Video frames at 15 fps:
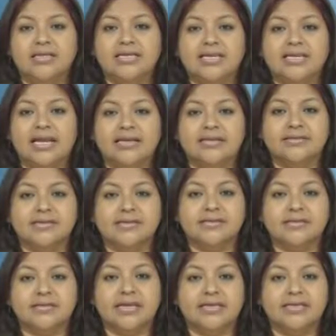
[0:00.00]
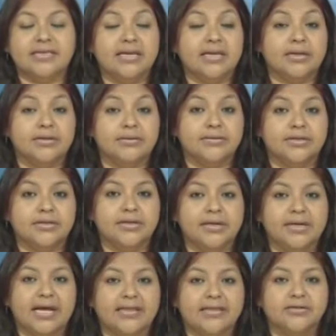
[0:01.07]
The analysis takes a closer
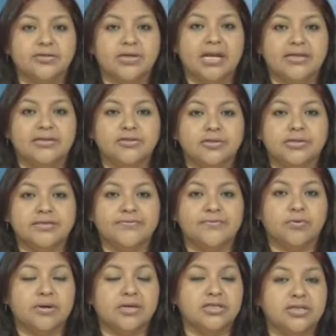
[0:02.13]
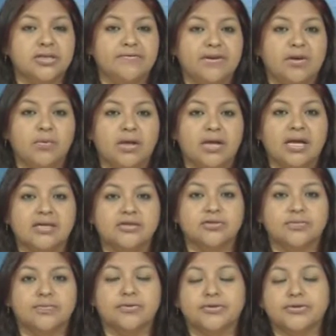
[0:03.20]
look at the challenges for achieving
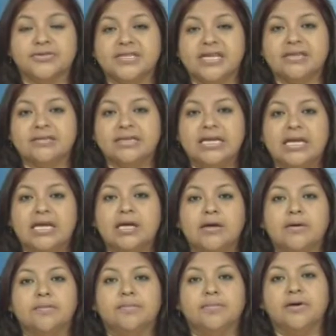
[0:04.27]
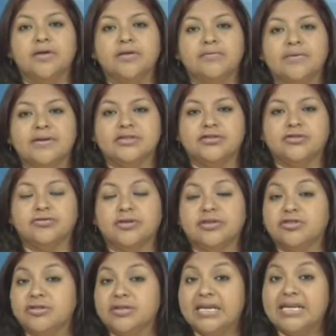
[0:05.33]
100% birth
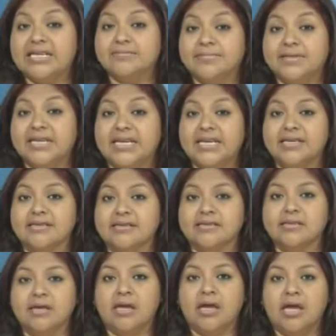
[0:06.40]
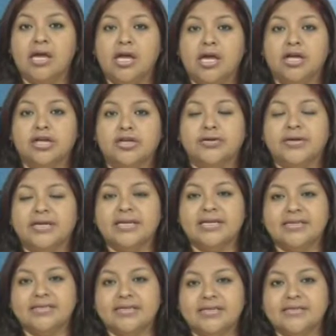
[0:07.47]
registration in Belize.
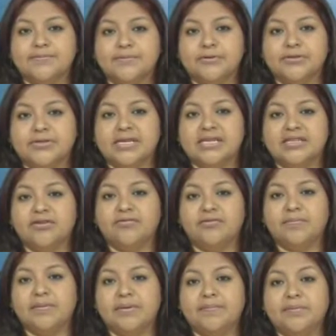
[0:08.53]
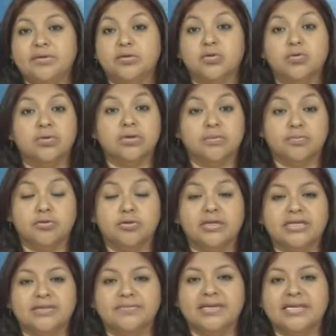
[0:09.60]
Currently, 6% of the people who were
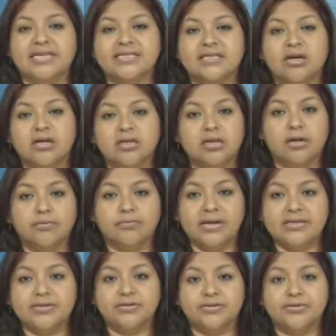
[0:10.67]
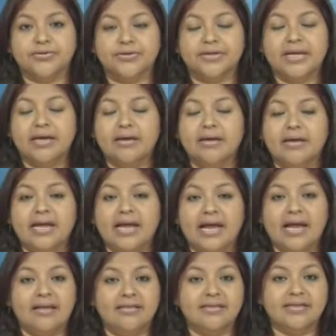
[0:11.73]
born in Belize are not registered,
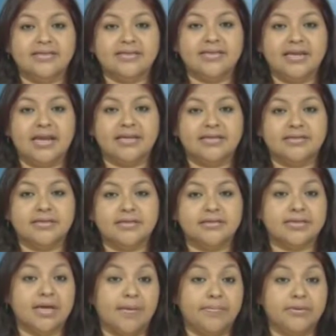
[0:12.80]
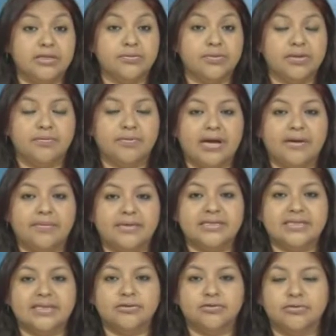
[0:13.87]
and this analysis, coupled with
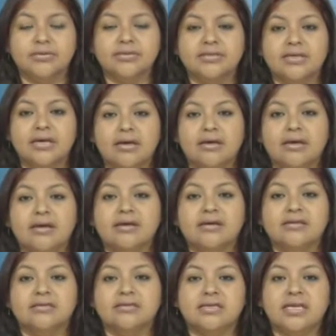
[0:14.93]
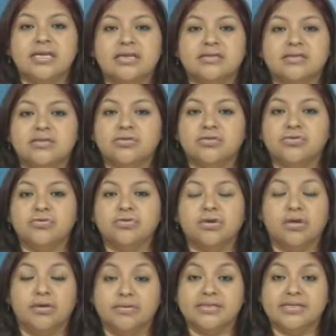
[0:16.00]
recommendations, seeks to
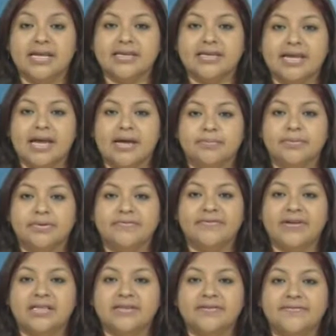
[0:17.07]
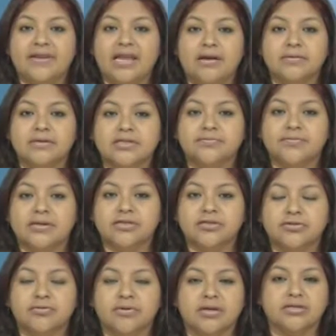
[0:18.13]
close that gap, Velda Flowers,
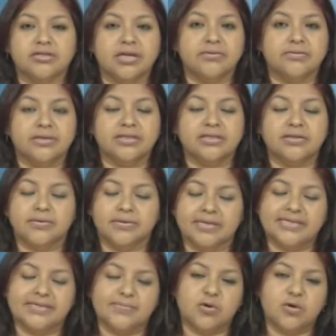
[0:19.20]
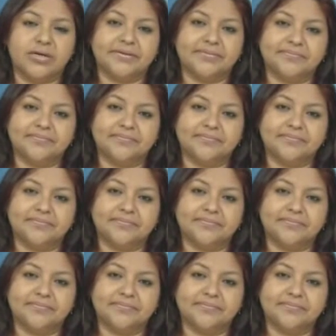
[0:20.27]
Registrar General, told us more.